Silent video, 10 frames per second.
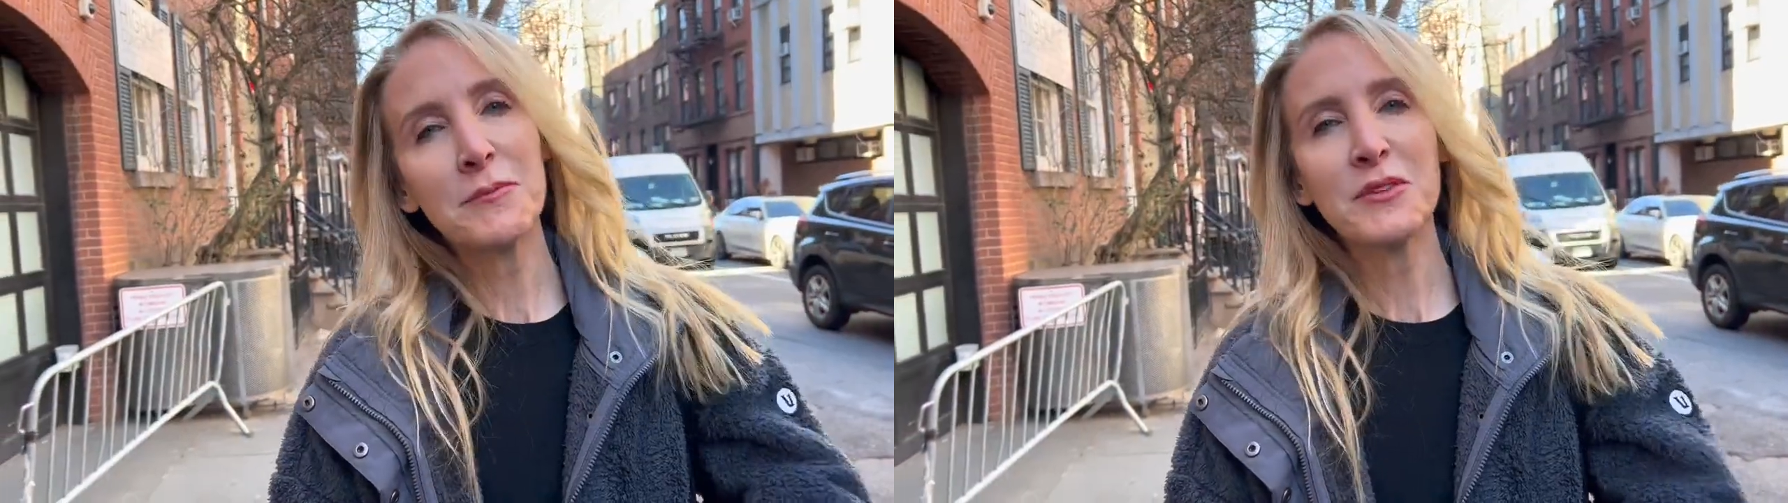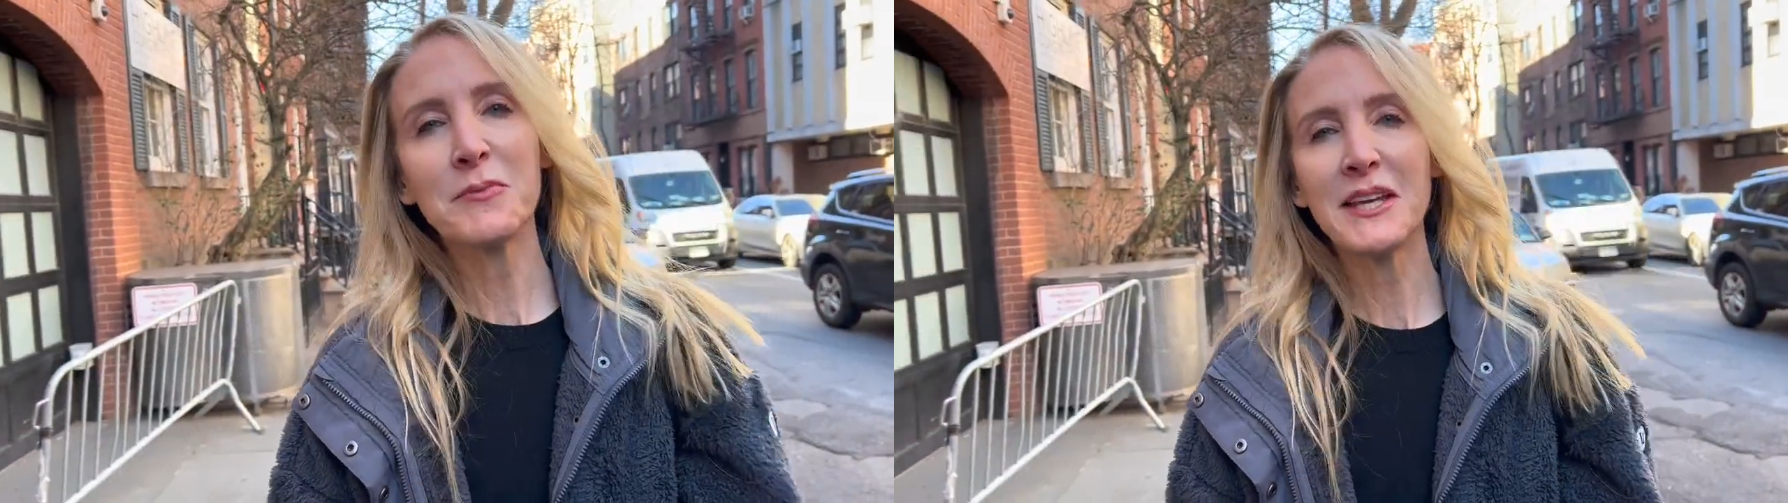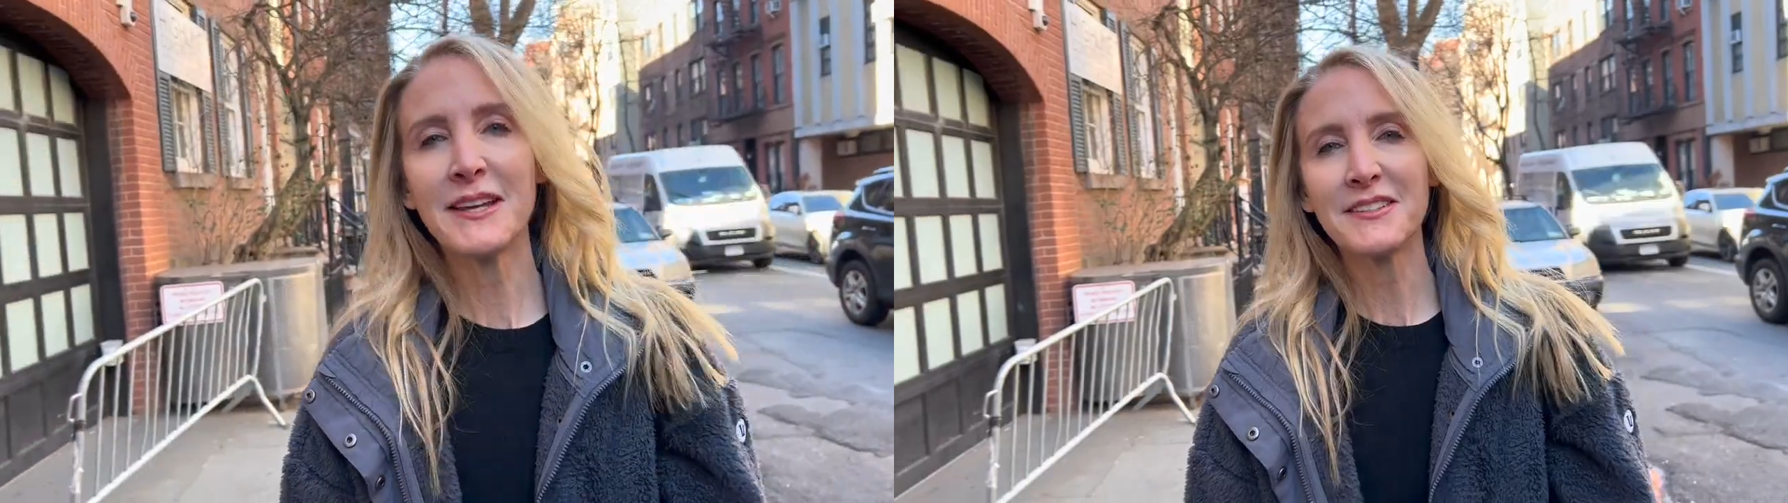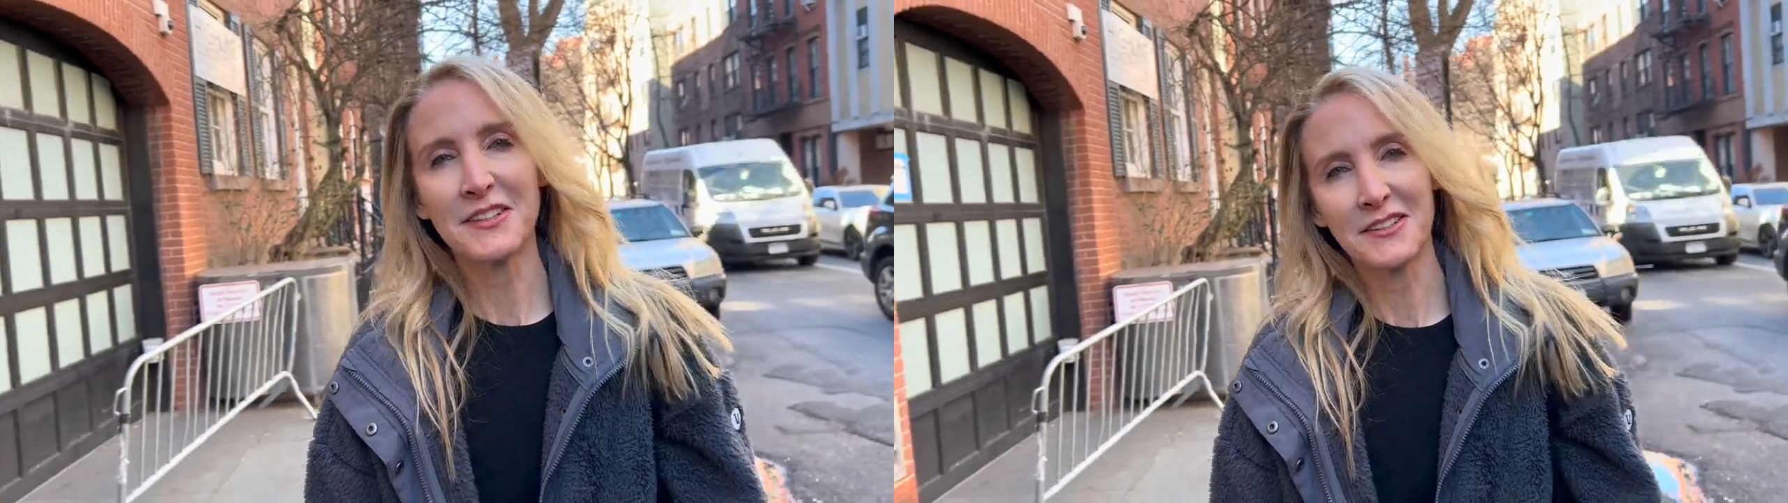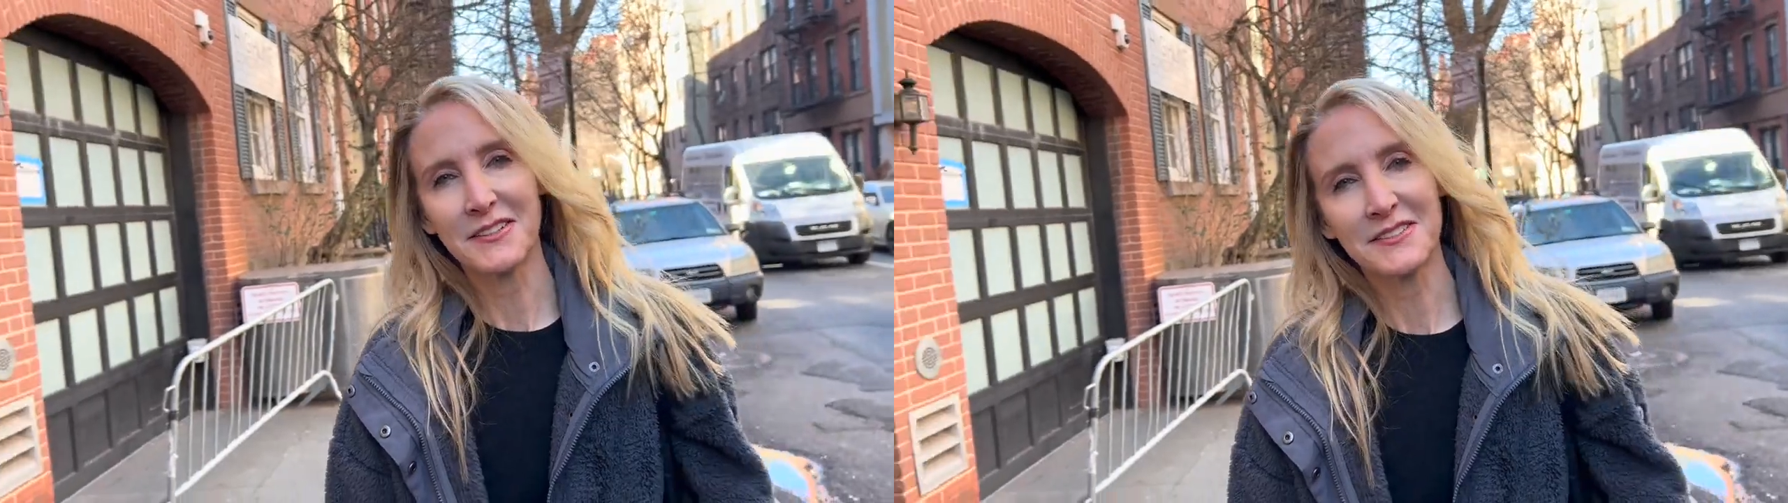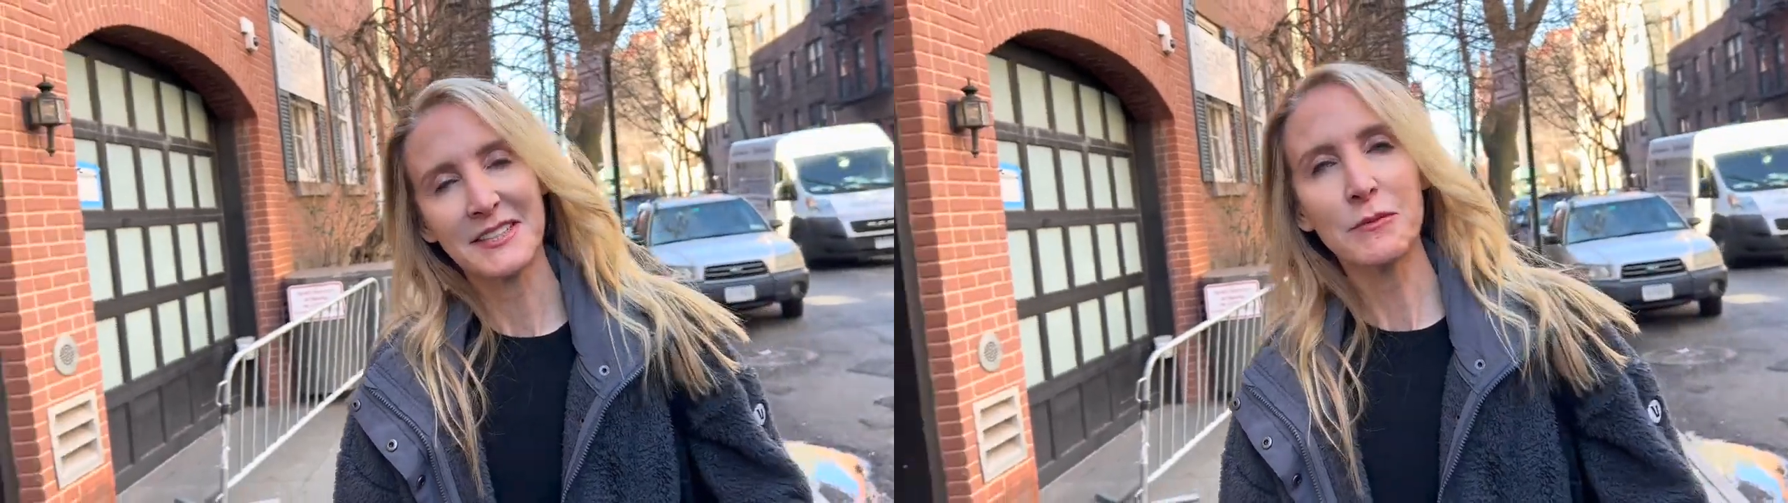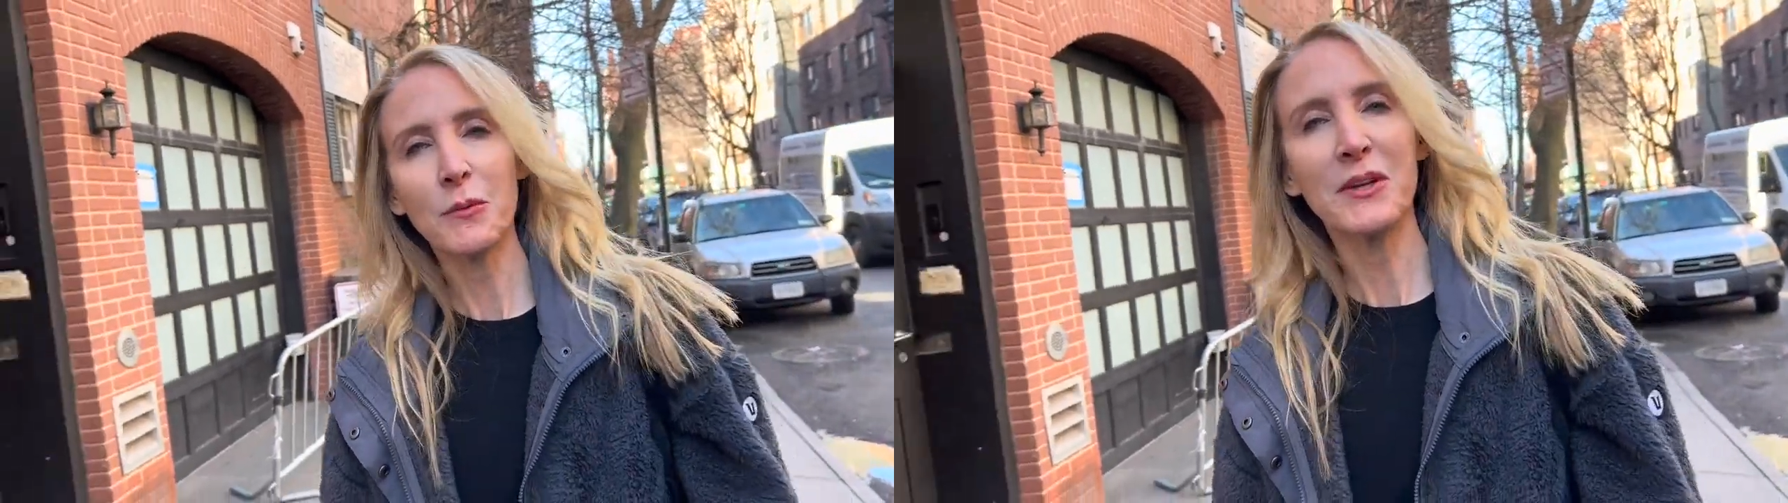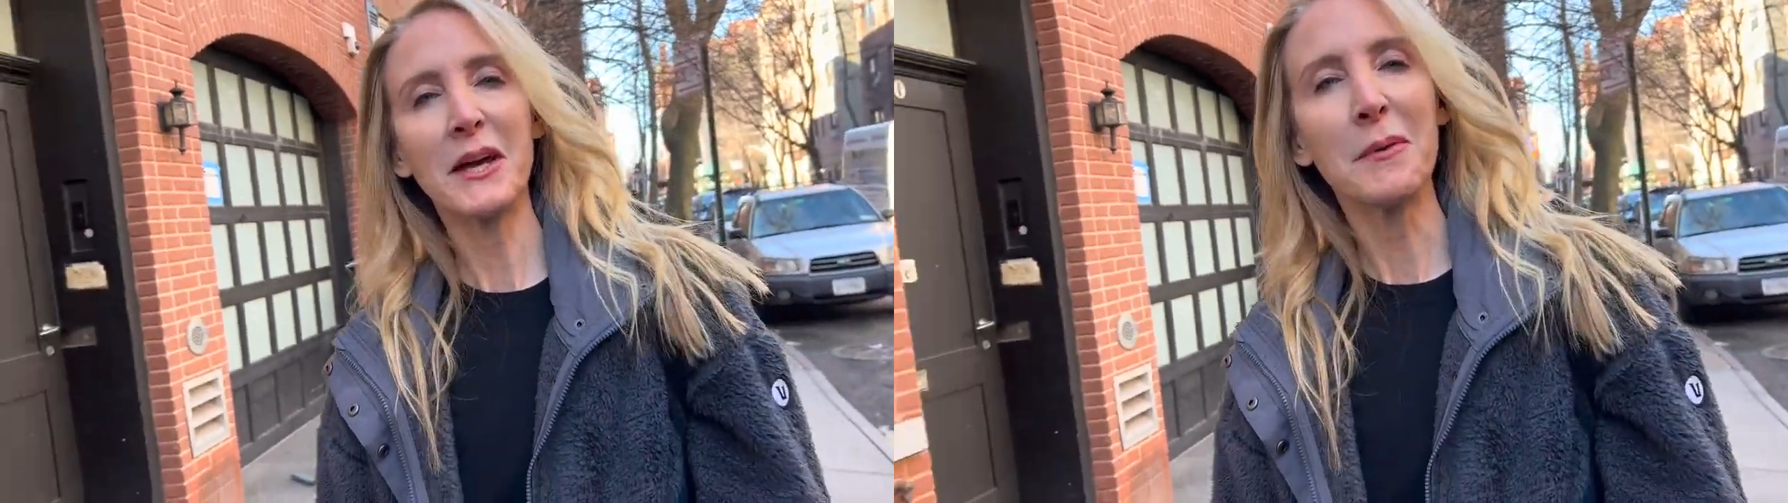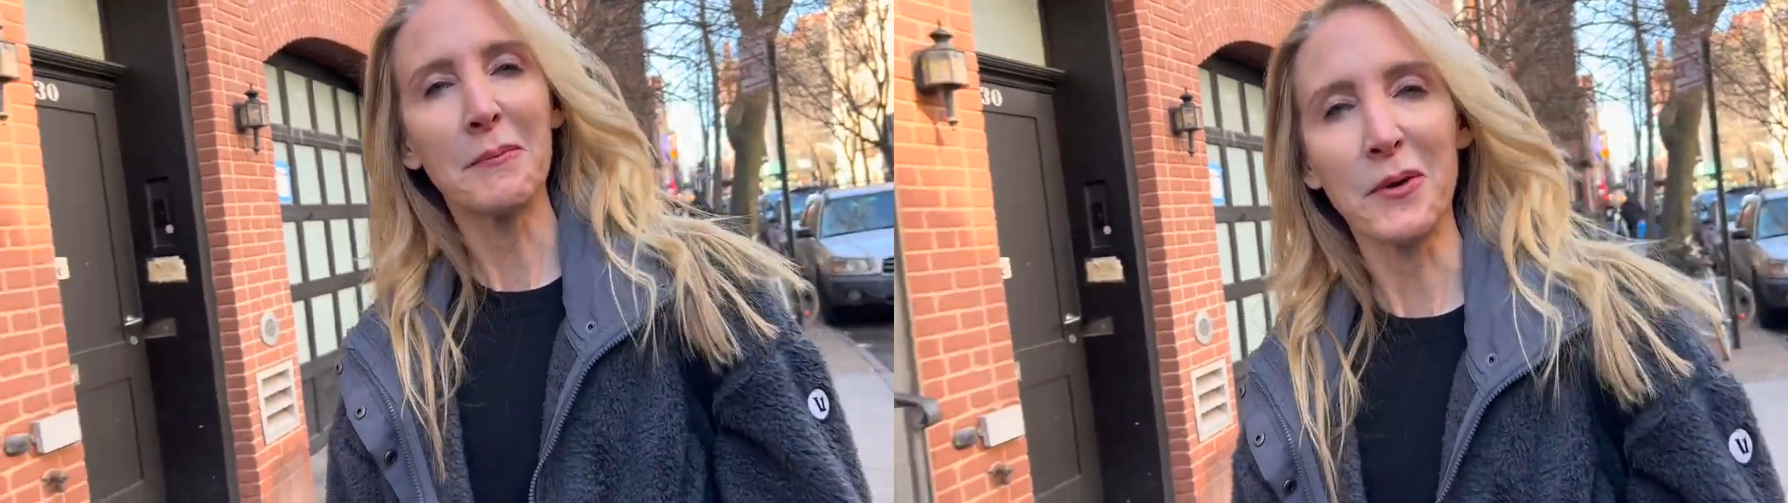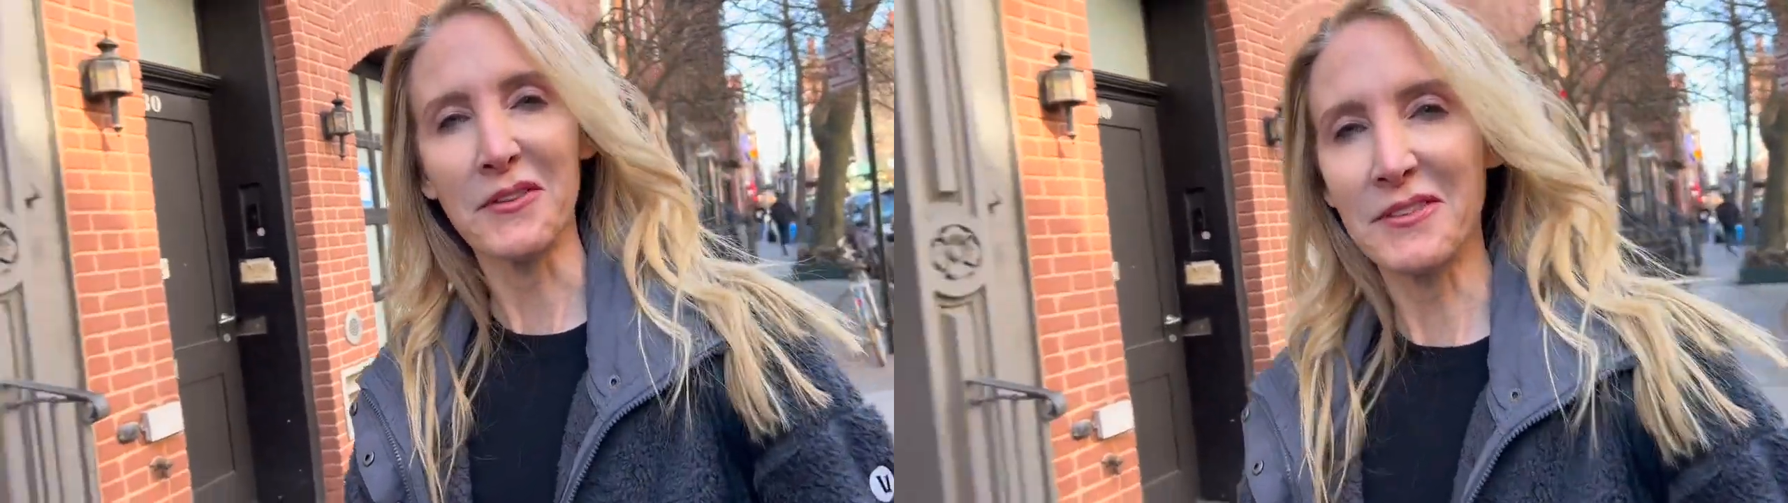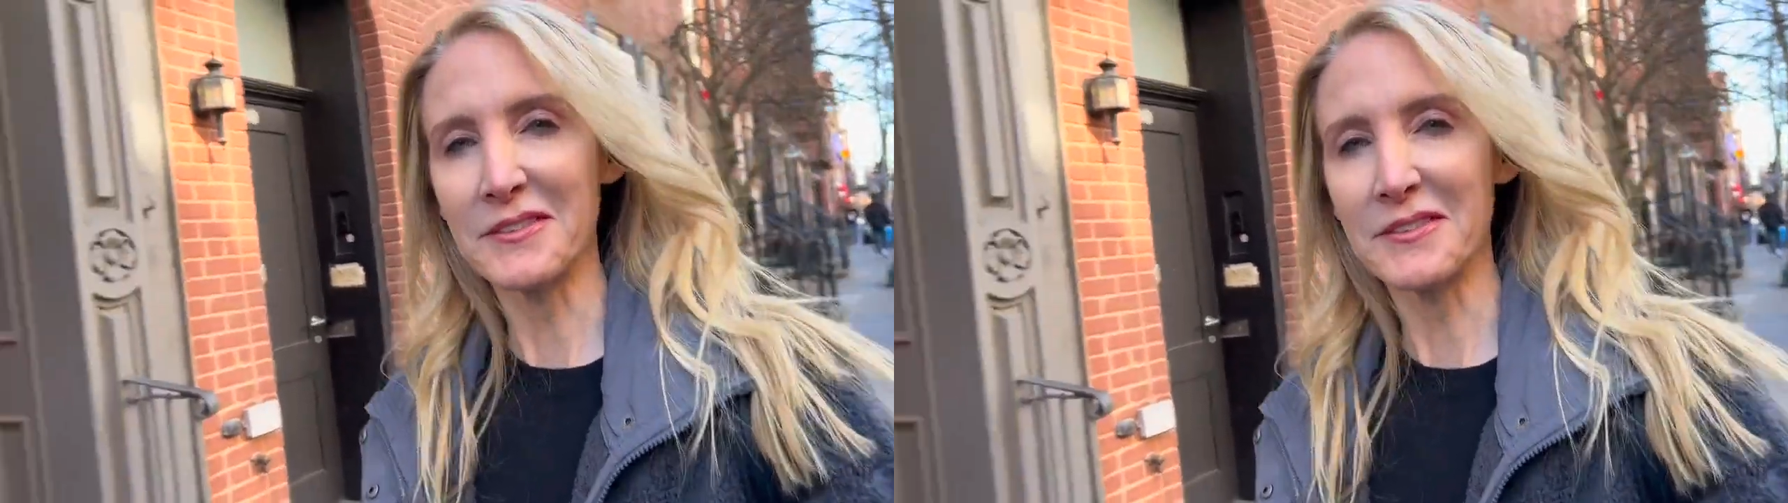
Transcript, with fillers: with me to see what we come up with.